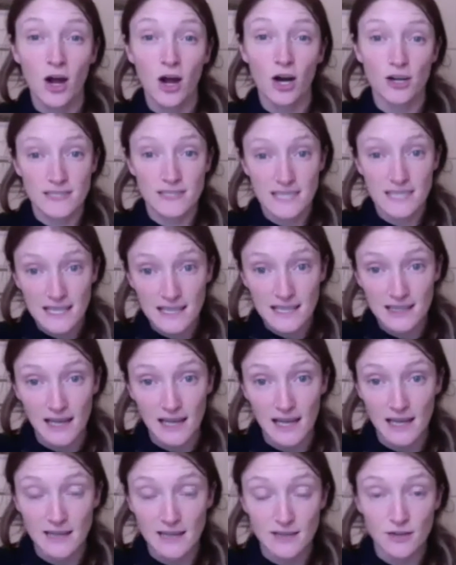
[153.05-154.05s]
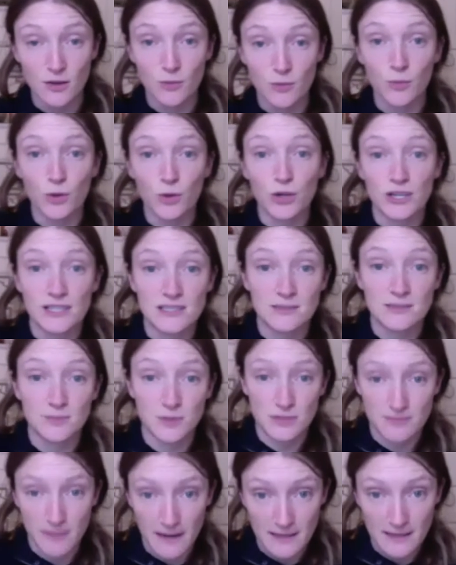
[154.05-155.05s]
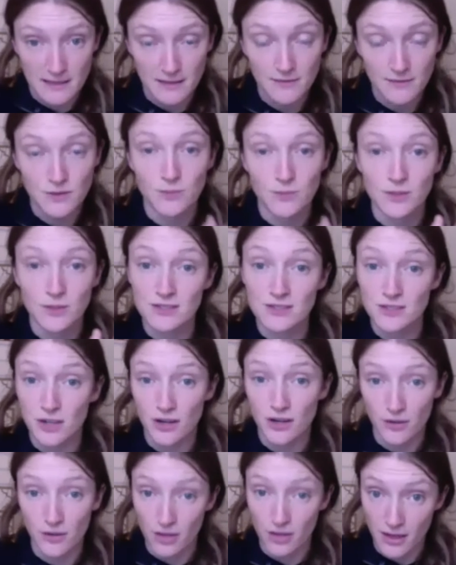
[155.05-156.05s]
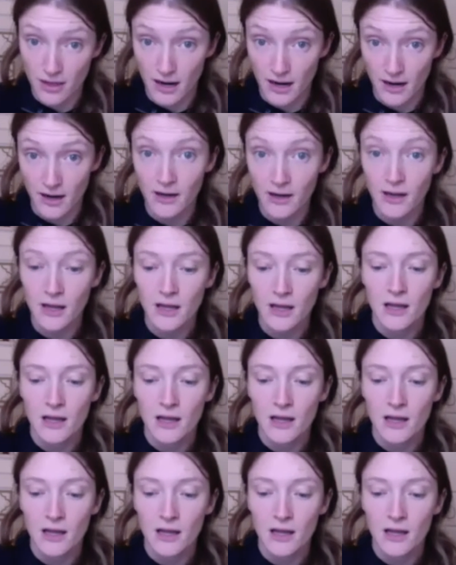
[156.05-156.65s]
articulate the Buddhist perspective. So I'm going to start there.